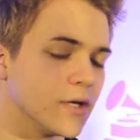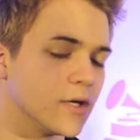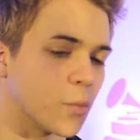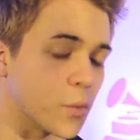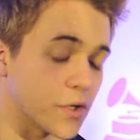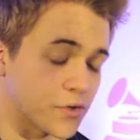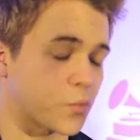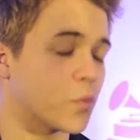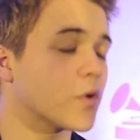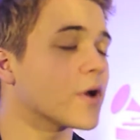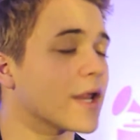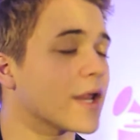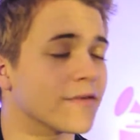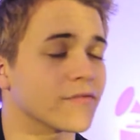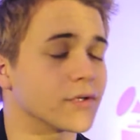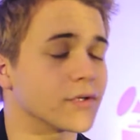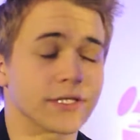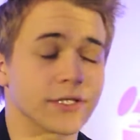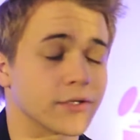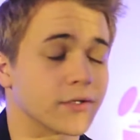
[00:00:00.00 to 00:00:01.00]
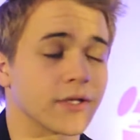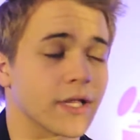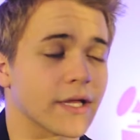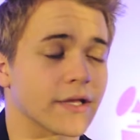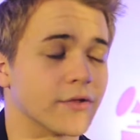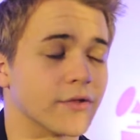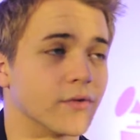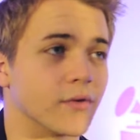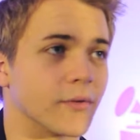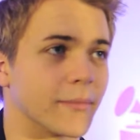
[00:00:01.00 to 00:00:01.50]
with whatever little
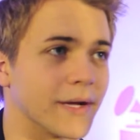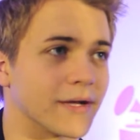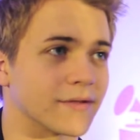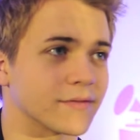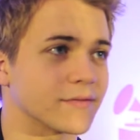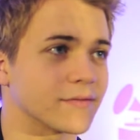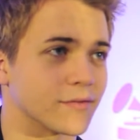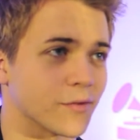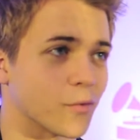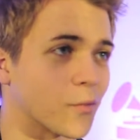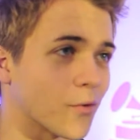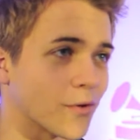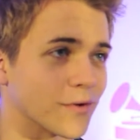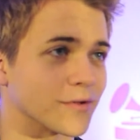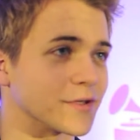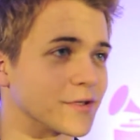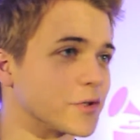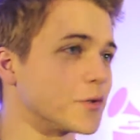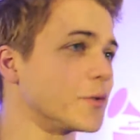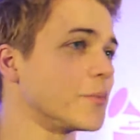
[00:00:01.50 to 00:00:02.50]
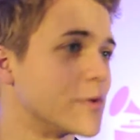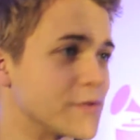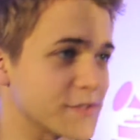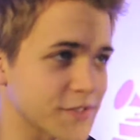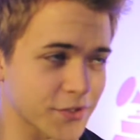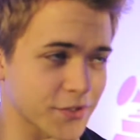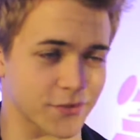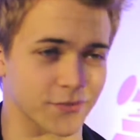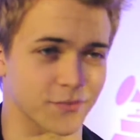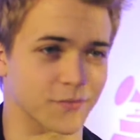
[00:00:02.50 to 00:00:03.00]
I knew about the world and the
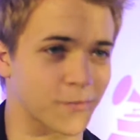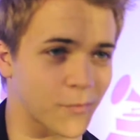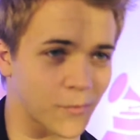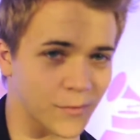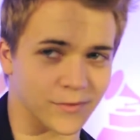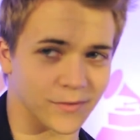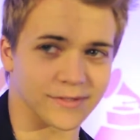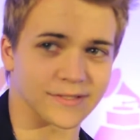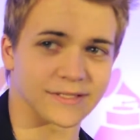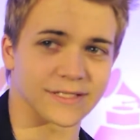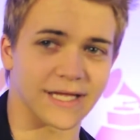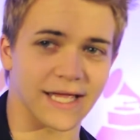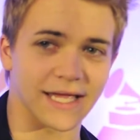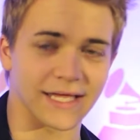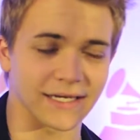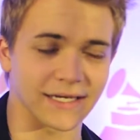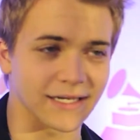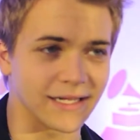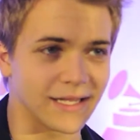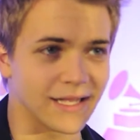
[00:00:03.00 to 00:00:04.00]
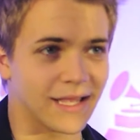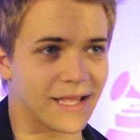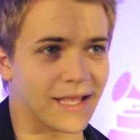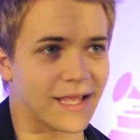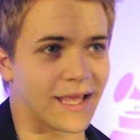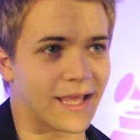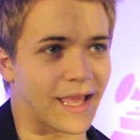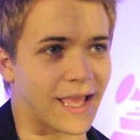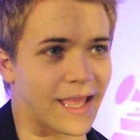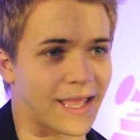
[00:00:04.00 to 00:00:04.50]
music world,
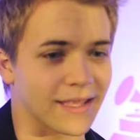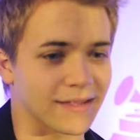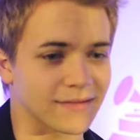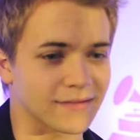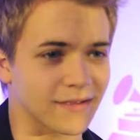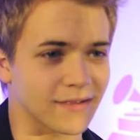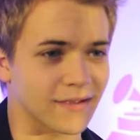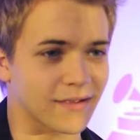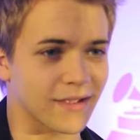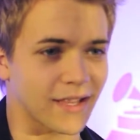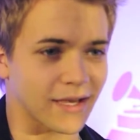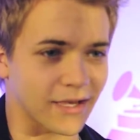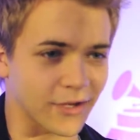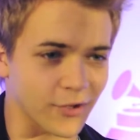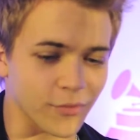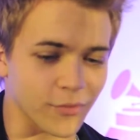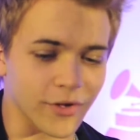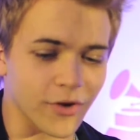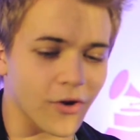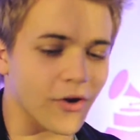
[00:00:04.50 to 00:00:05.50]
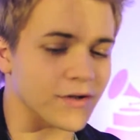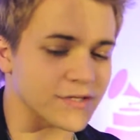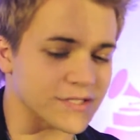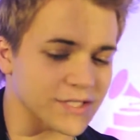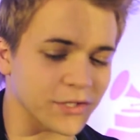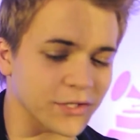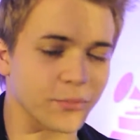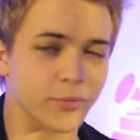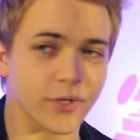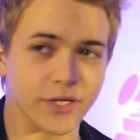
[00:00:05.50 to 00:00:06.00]
and here we are
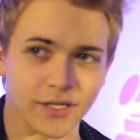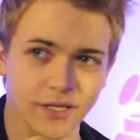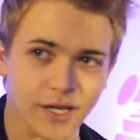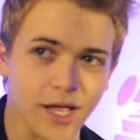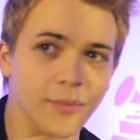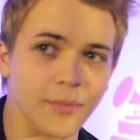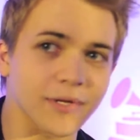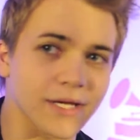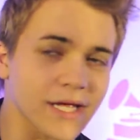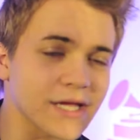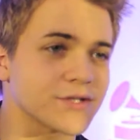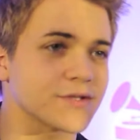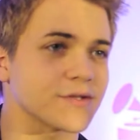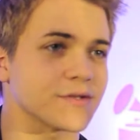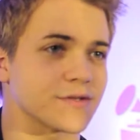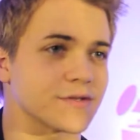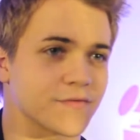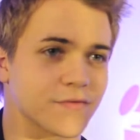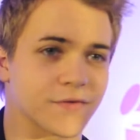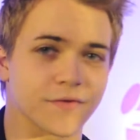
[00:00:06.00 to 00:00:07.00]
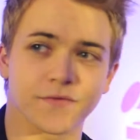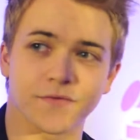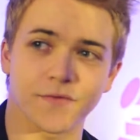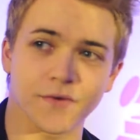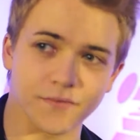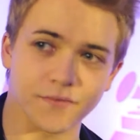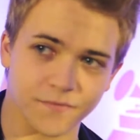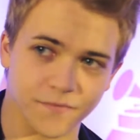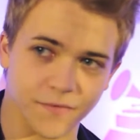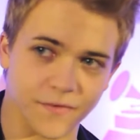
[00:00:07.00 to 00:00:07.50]
celebrating nominations
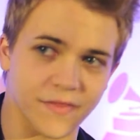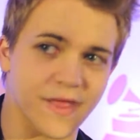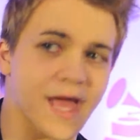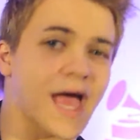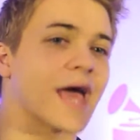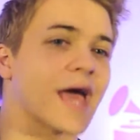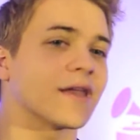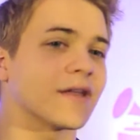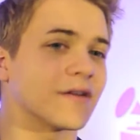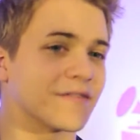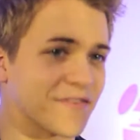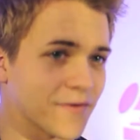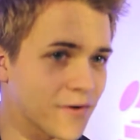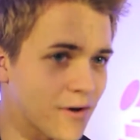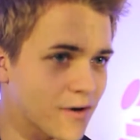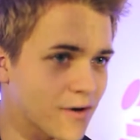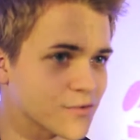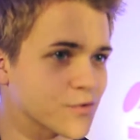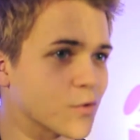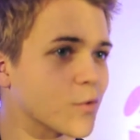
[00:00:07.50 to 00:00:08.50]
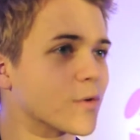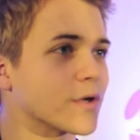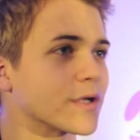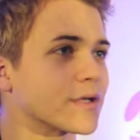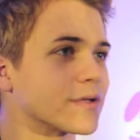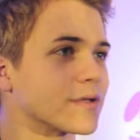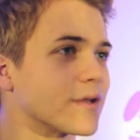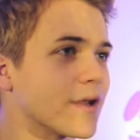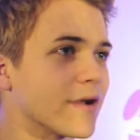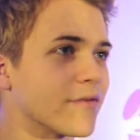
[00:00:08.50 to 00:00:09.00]
for that and for our
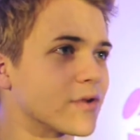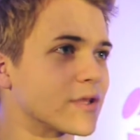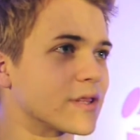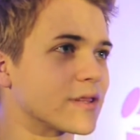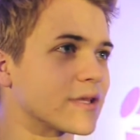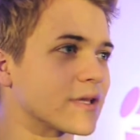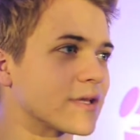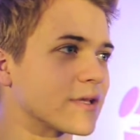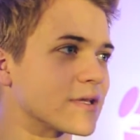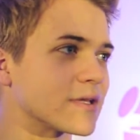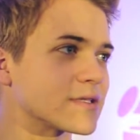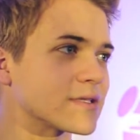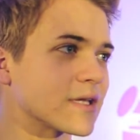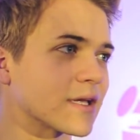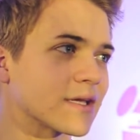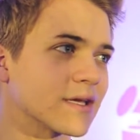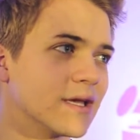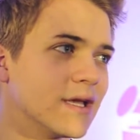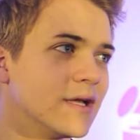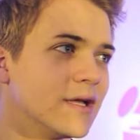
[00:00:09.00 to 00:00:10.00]
touring and everything, and it's like,